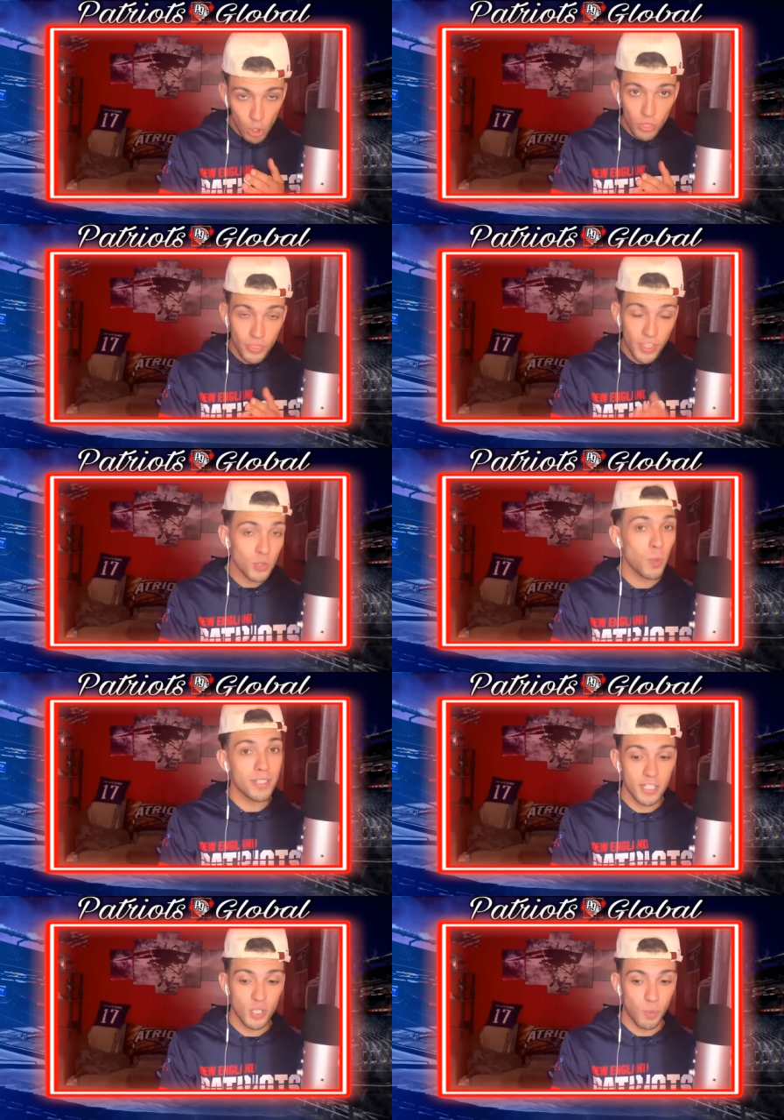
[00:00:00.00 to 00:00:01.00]
this one
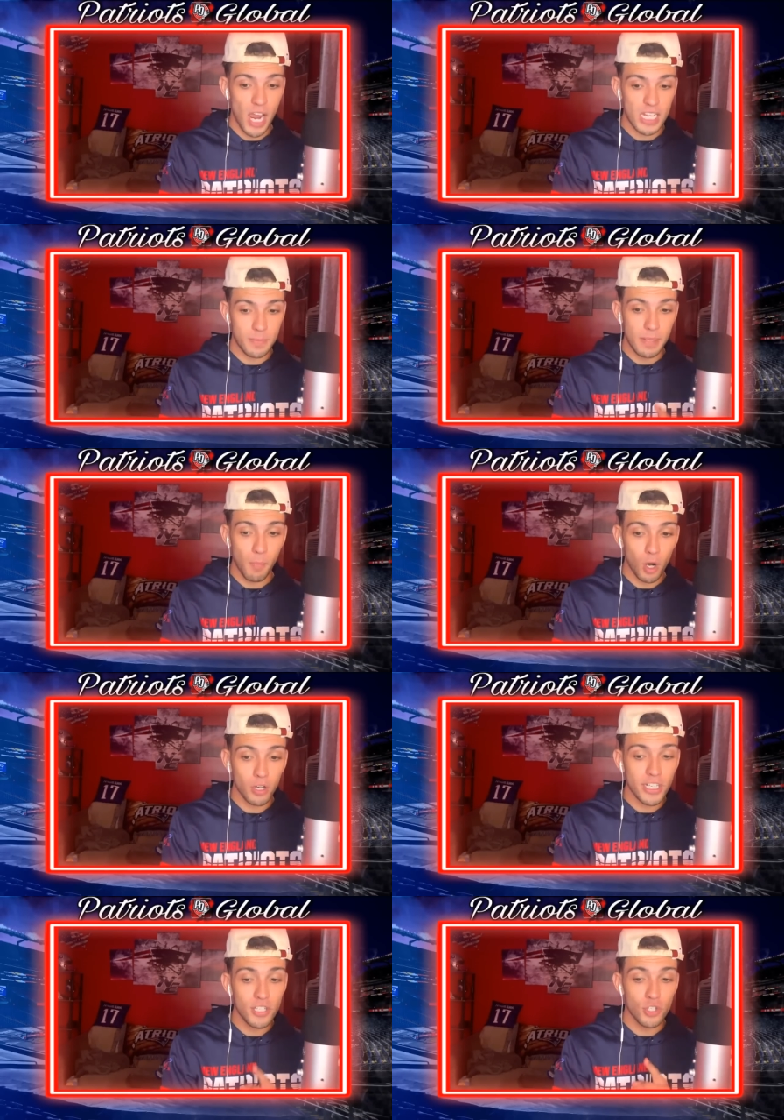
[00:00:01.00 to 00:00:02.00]
did surprise me. Marcus